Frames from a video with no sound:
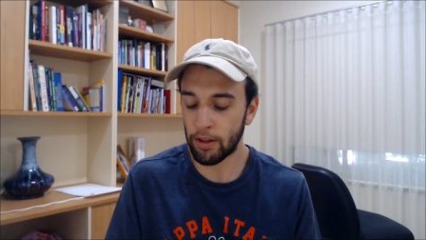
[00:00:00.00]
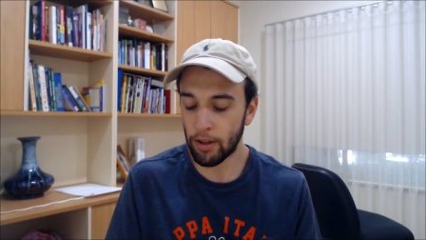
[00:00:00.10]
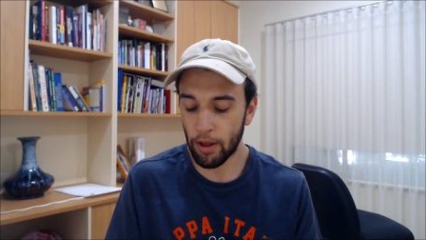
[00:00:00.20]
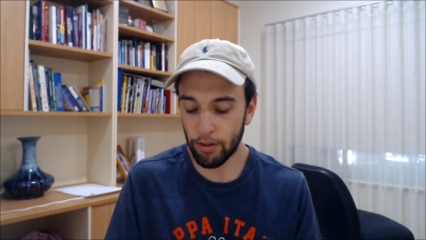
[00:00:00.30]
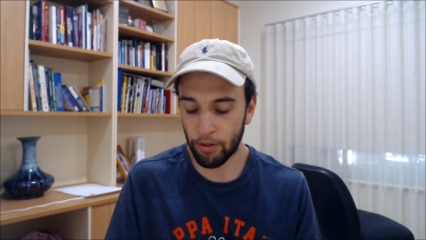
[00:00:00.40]

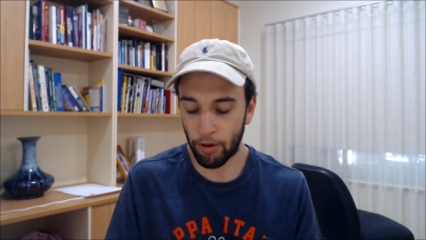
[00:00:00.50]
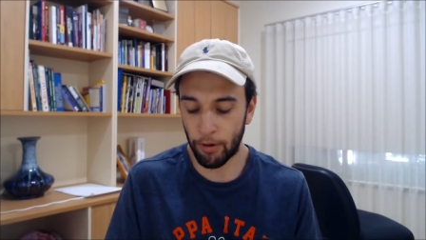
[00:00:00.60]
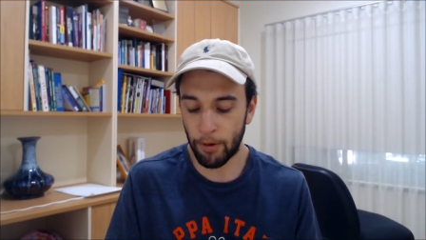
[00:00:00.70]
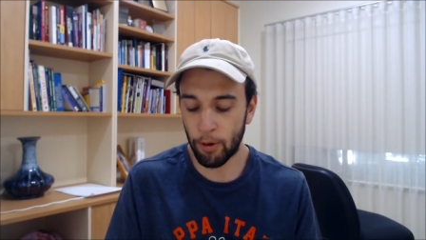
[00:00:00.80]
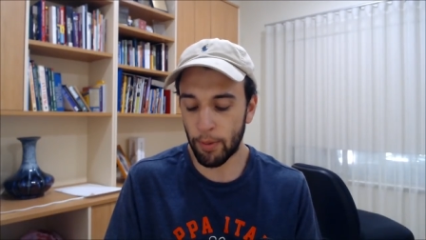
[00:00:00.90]
So
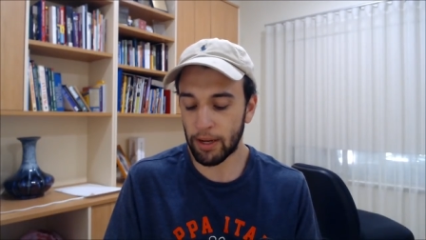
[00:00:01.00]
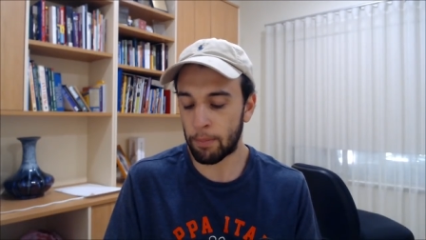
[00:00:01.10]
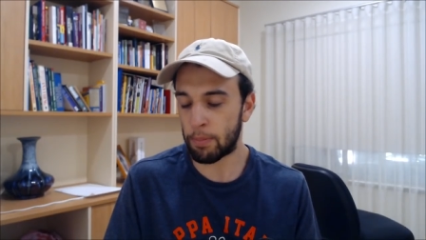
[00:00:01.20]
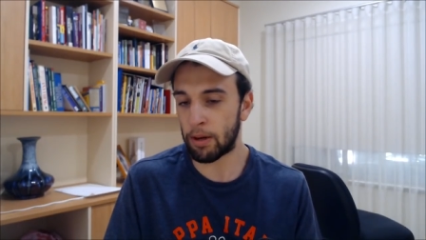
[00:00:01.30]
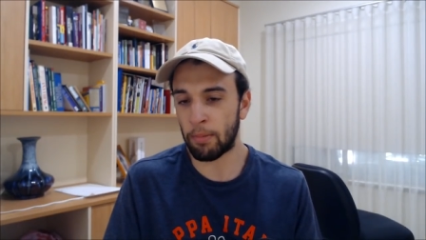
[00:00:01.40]
he'll make a
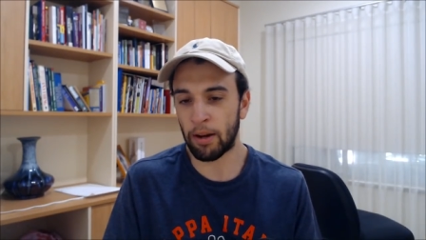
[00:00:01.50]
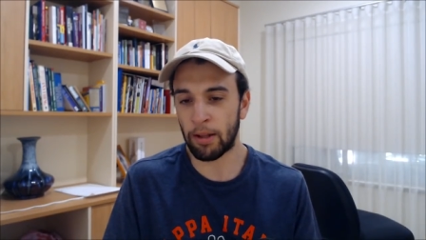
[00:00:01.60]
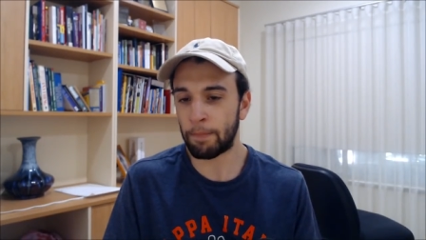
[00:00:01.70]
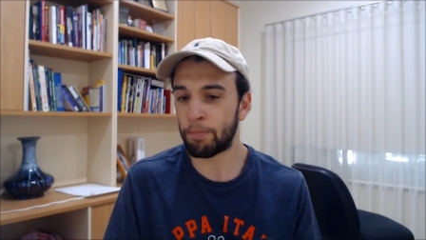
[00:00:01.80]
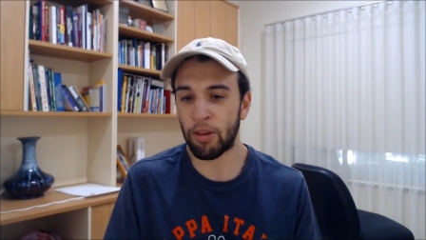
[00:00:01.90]
bit of
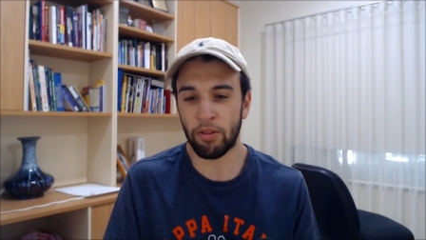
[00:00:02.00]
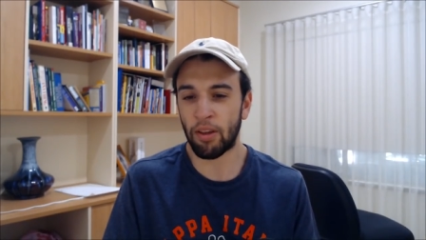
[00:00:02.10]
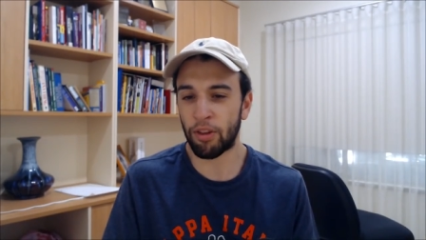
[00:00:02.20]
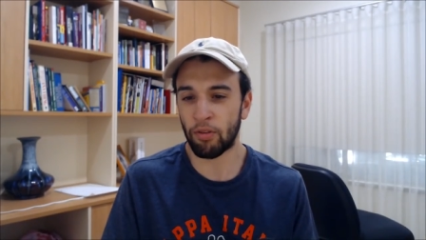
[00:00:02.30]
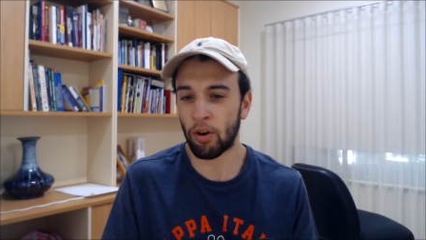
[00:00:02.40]
money. There's
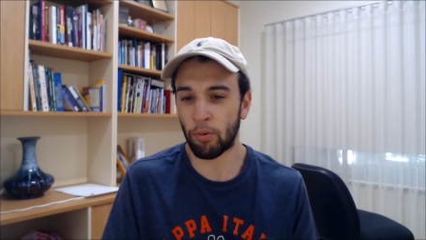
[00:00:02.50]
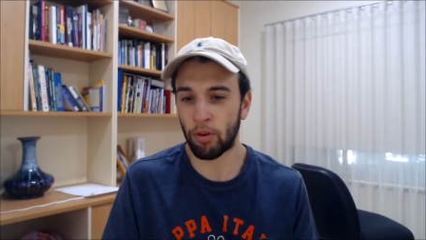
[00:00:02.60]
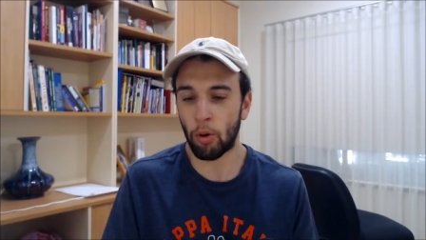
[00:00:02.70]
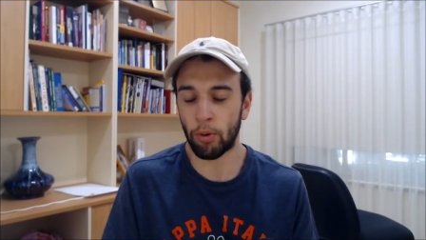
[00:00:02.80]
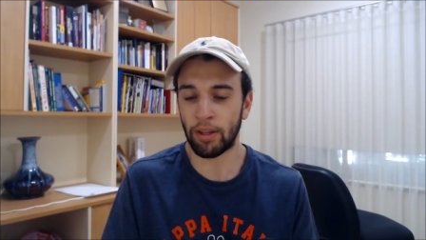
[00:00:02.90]
nothing wrong with
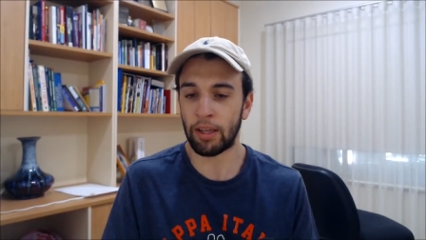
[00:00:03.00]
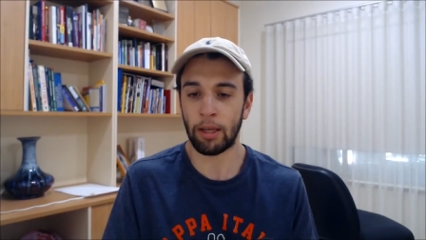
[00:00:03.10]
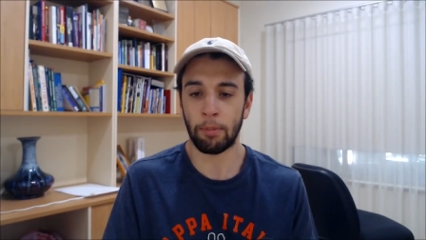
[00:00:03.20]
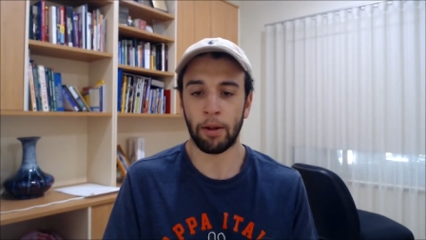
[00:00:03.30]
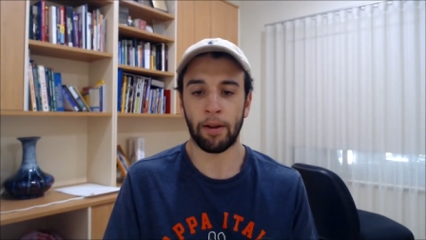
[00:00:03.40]
holding here,
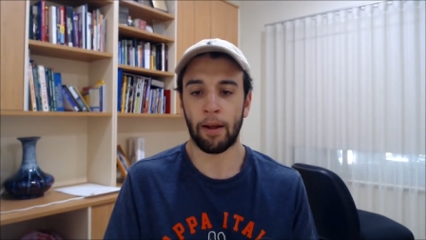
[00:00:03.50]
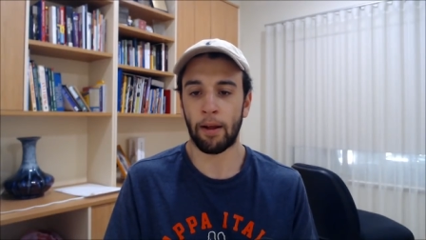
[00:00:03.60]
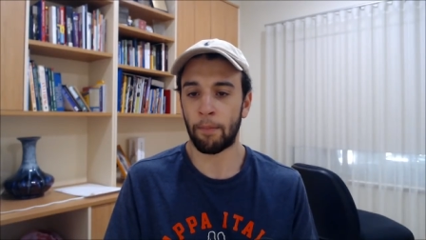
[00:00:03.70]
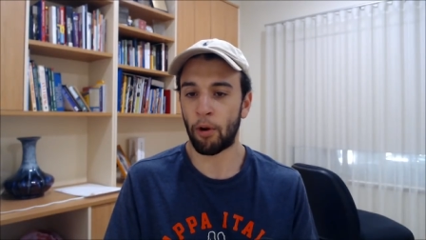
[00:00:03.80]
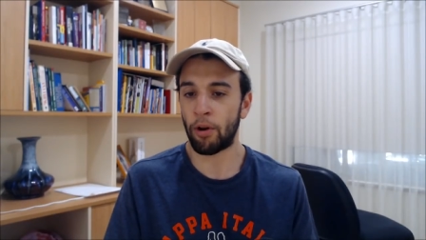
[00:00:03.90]
but
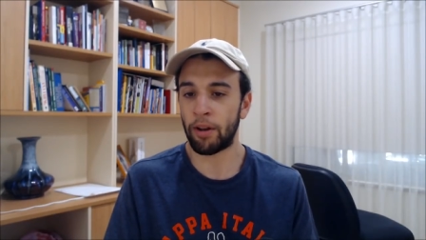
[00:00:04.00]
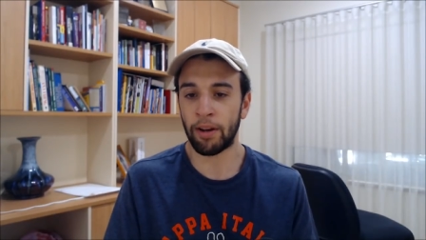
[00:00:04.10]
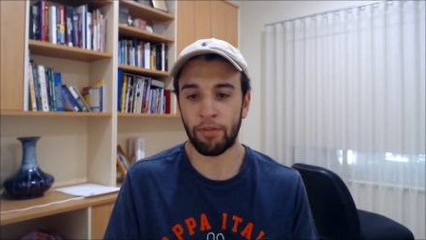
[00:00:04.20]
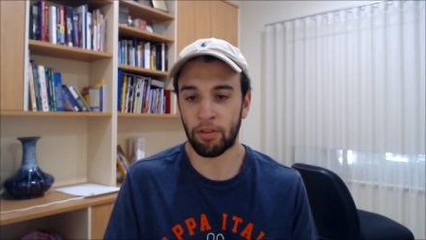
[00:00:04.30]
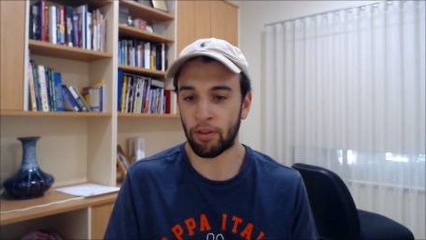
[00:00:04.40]
only if
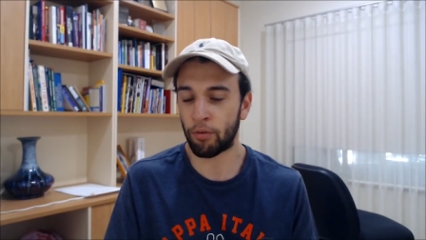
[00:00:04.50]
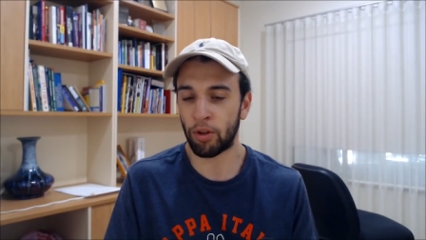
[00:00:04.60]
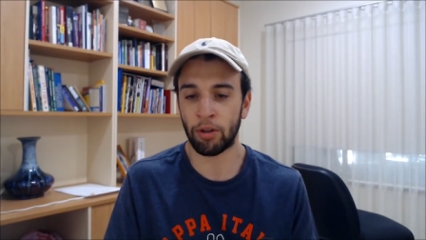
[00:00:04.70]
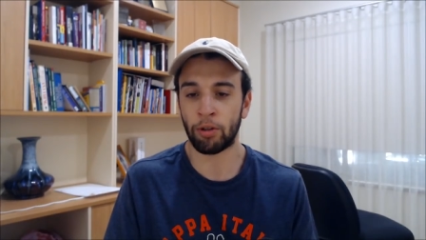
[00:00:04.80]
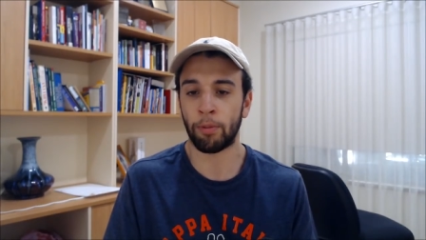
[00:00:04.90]
it's a really
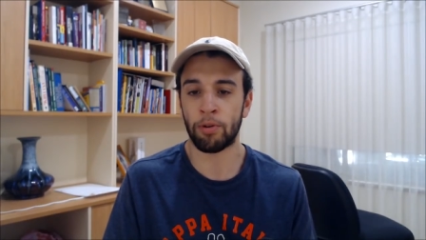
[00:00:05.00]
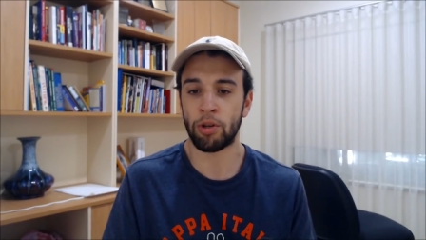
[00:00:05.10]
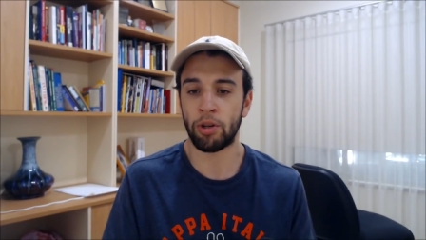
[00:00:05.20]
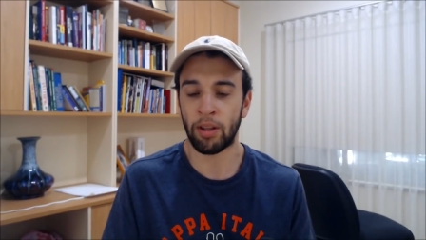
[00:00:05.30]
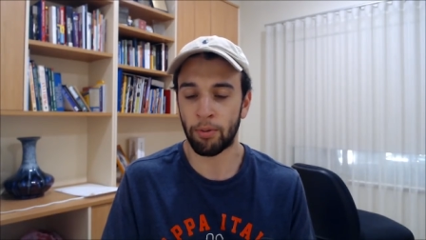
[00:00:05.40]
good
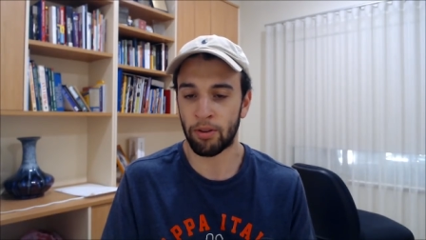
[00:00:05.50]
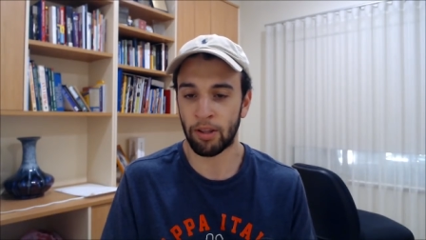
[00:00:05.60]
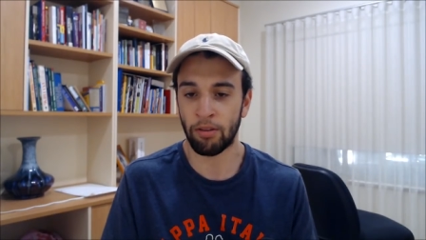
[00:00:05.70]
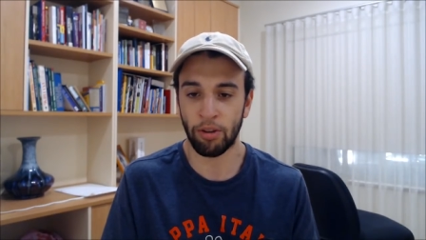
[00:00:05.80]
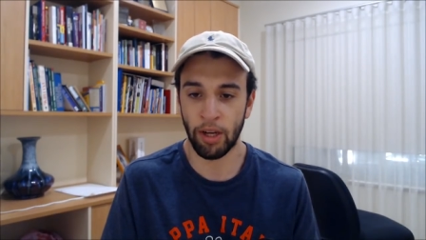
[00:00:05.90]
opportunity that
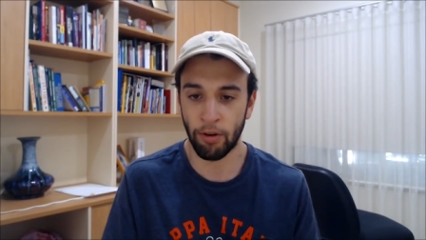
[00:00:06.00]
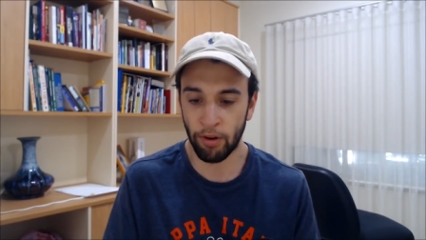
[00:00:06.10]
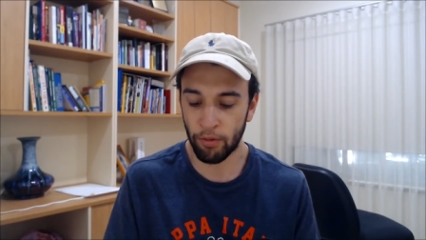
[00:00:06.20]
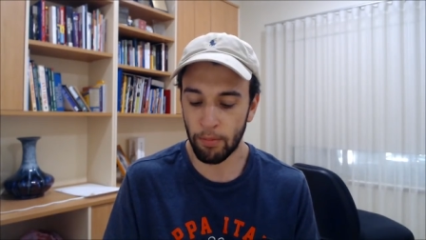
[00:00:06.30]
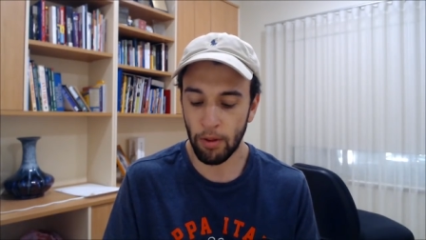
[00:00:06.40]
presents, you get rid of
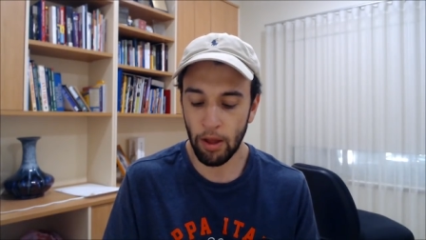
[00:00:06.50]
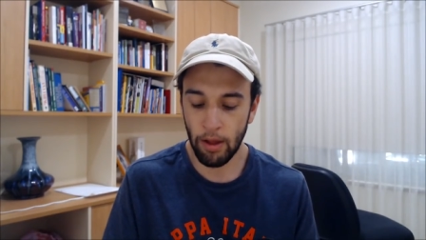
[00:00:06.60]
him.